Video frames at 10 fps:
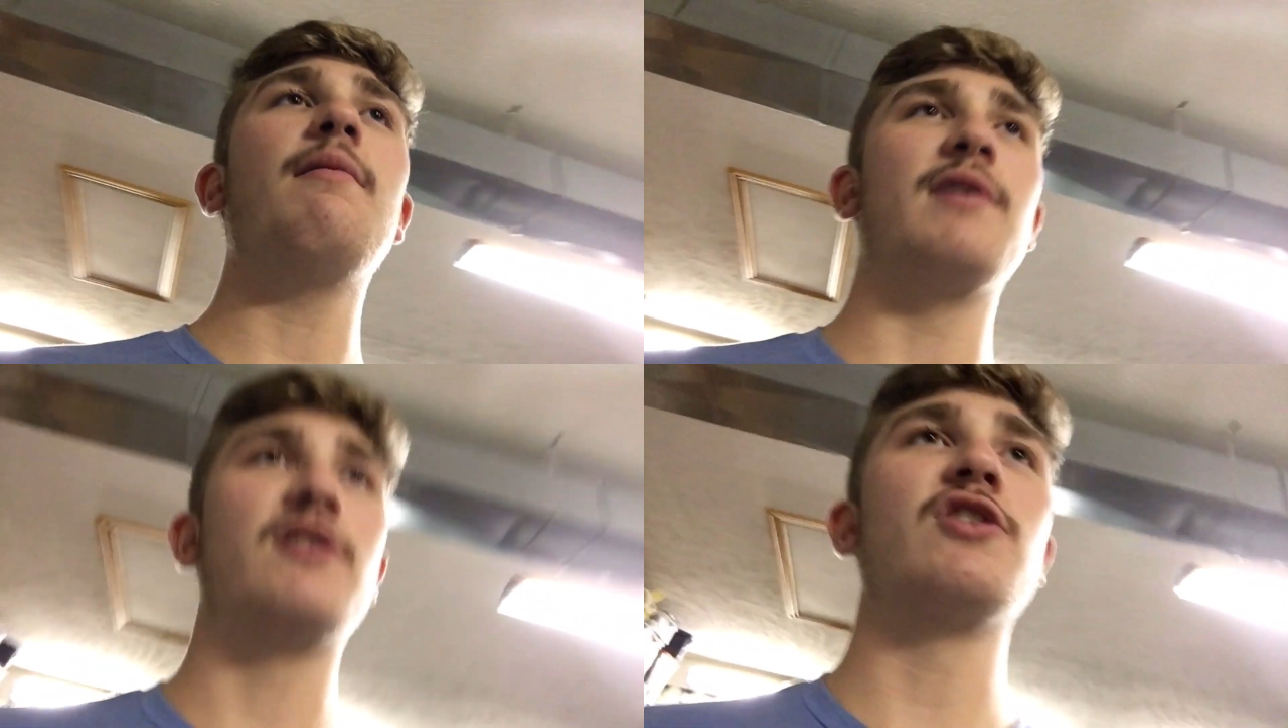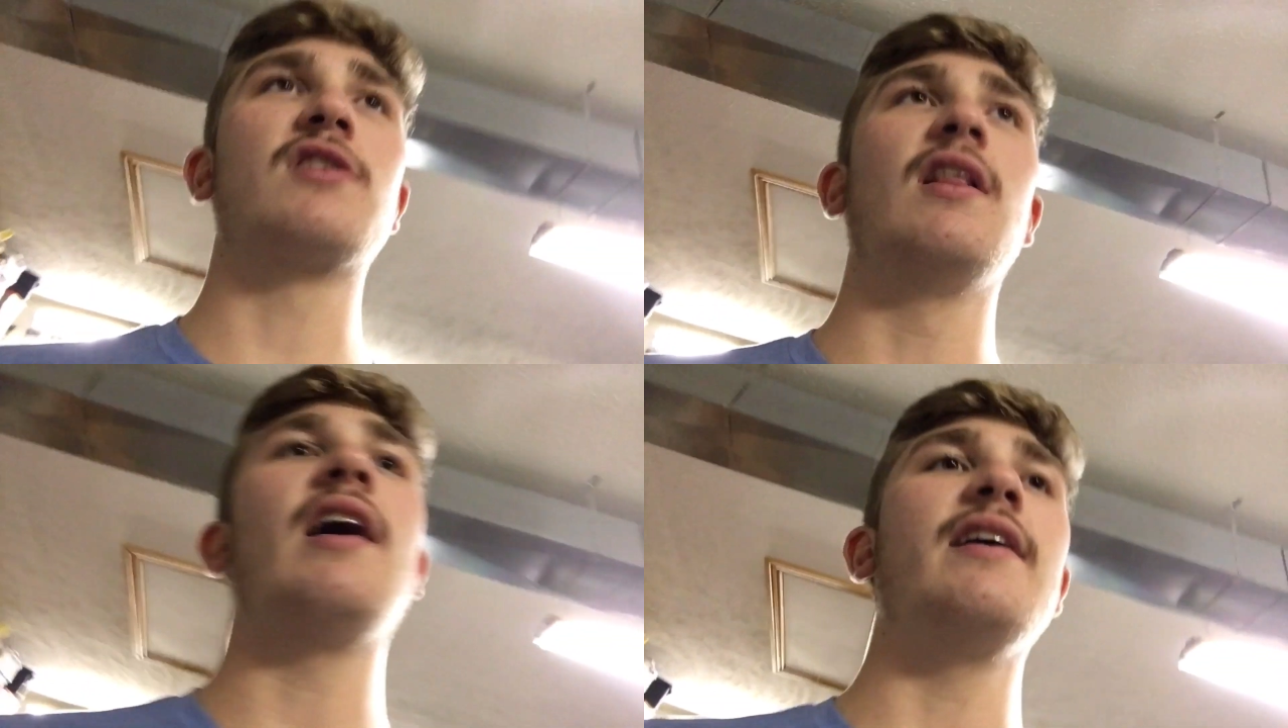but it's just
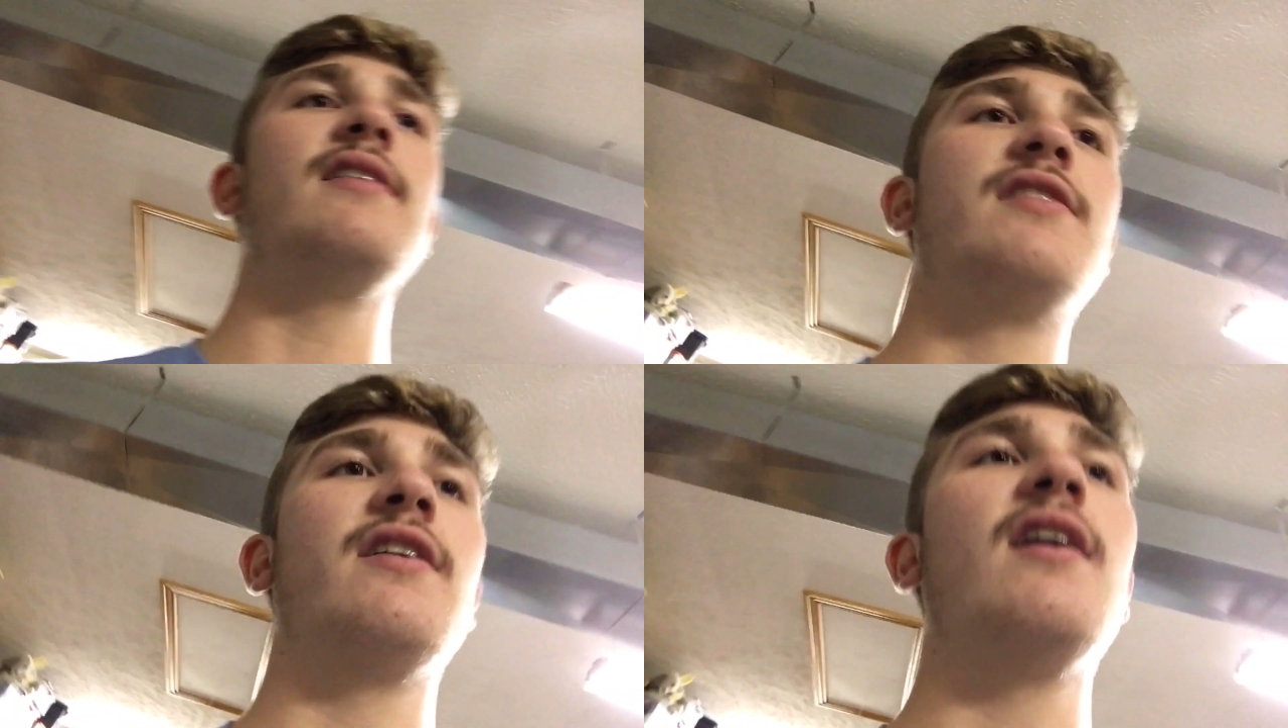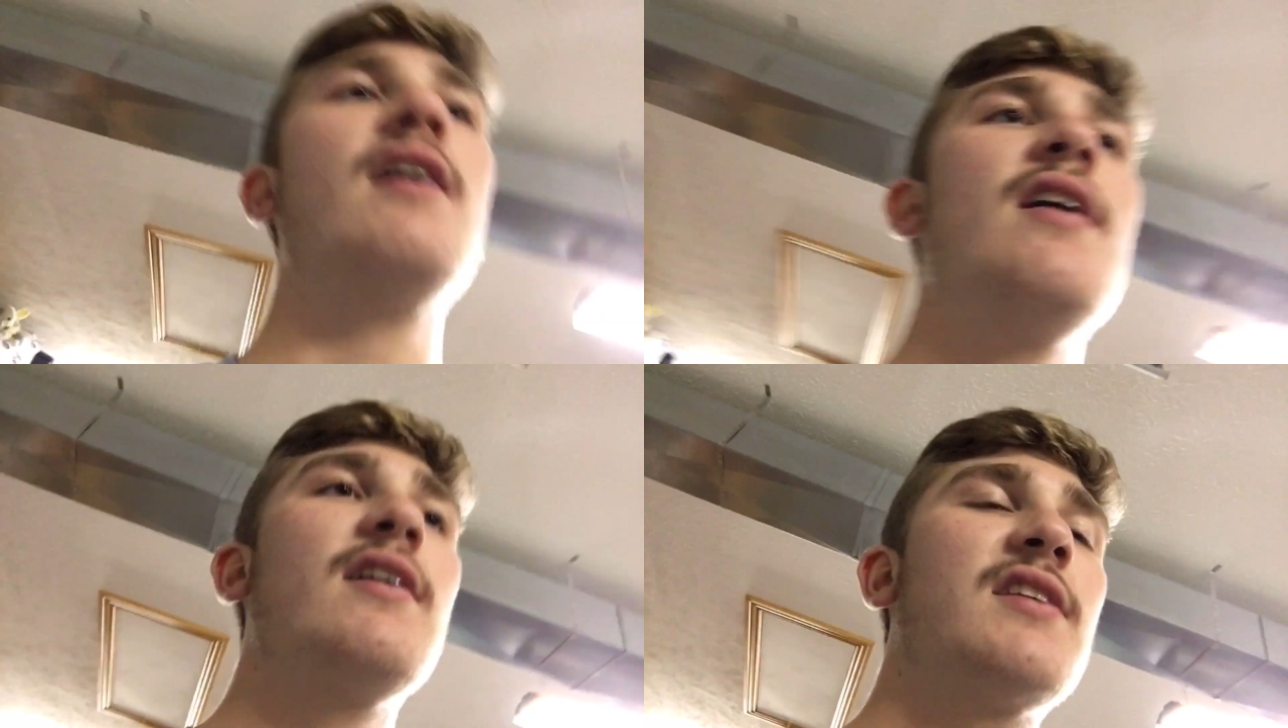a lot easier
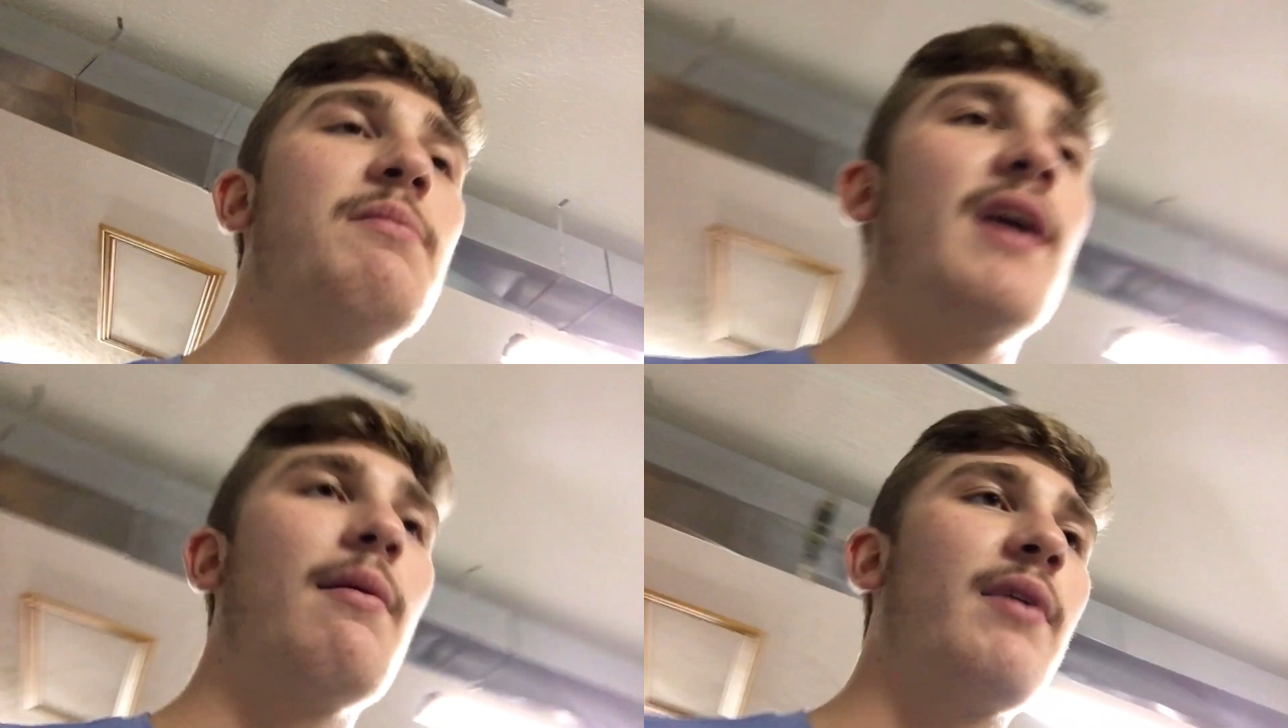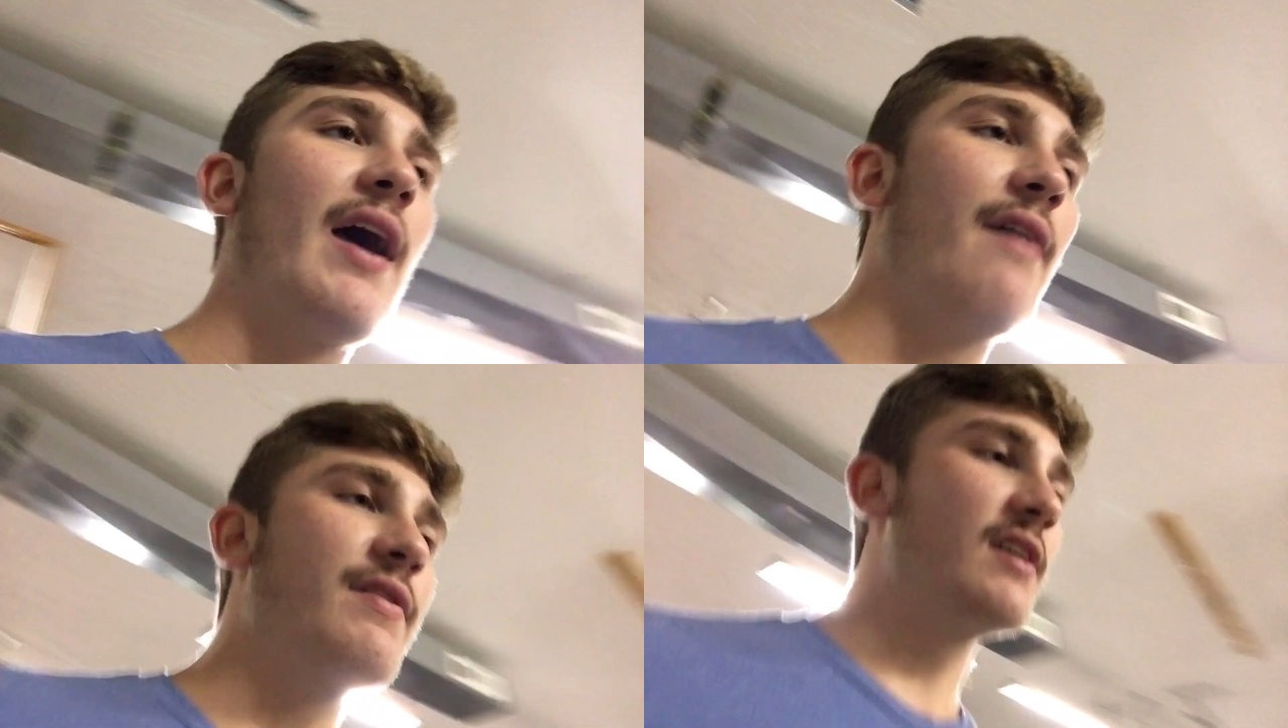to be able to
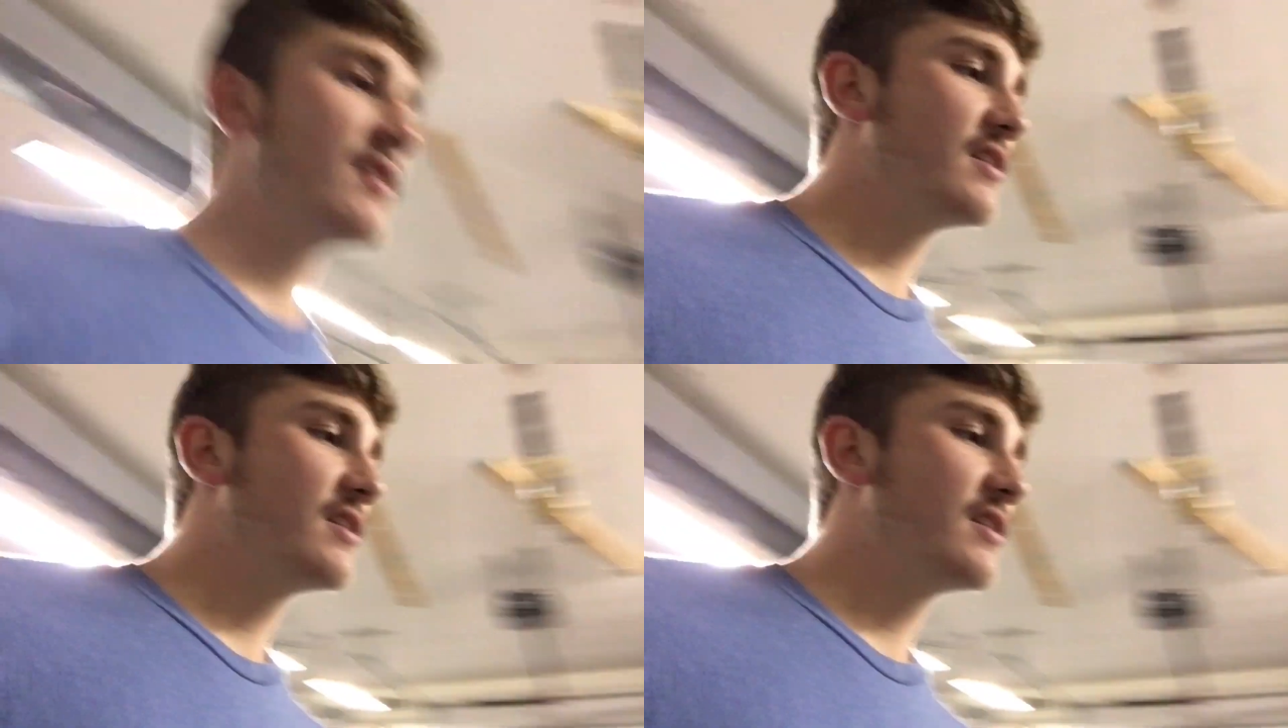have these